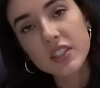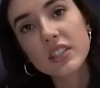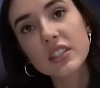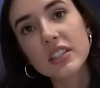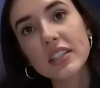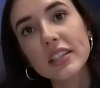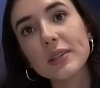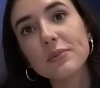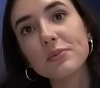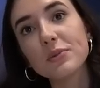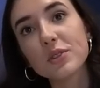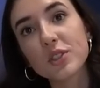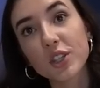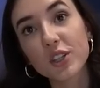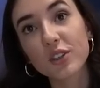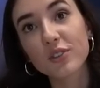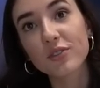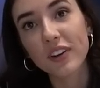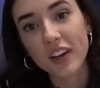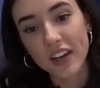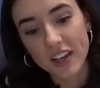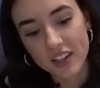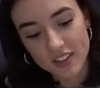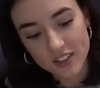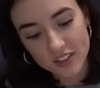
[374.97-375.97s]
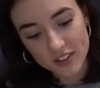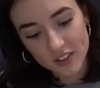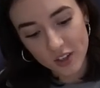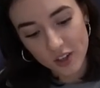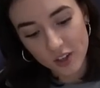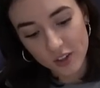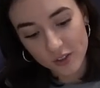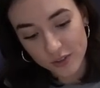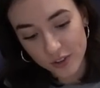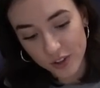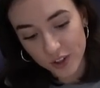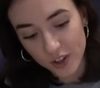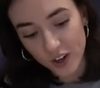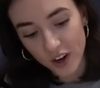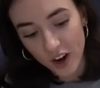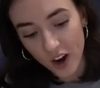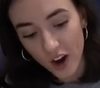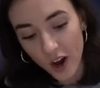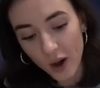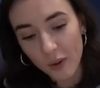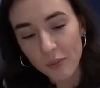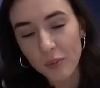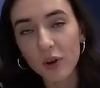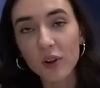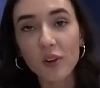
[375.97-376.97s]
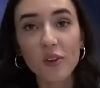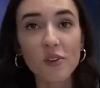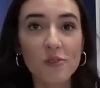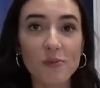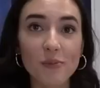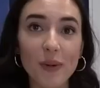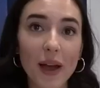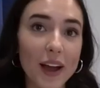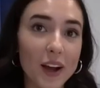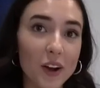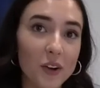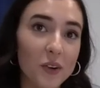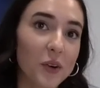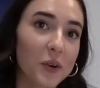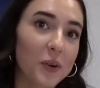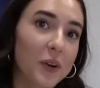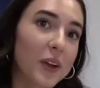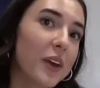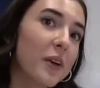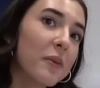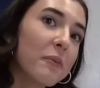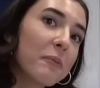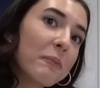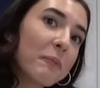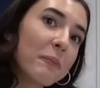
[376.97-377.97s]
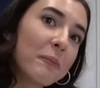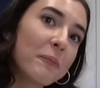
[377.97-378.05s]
steamed your face over a hot bowl of macaroni?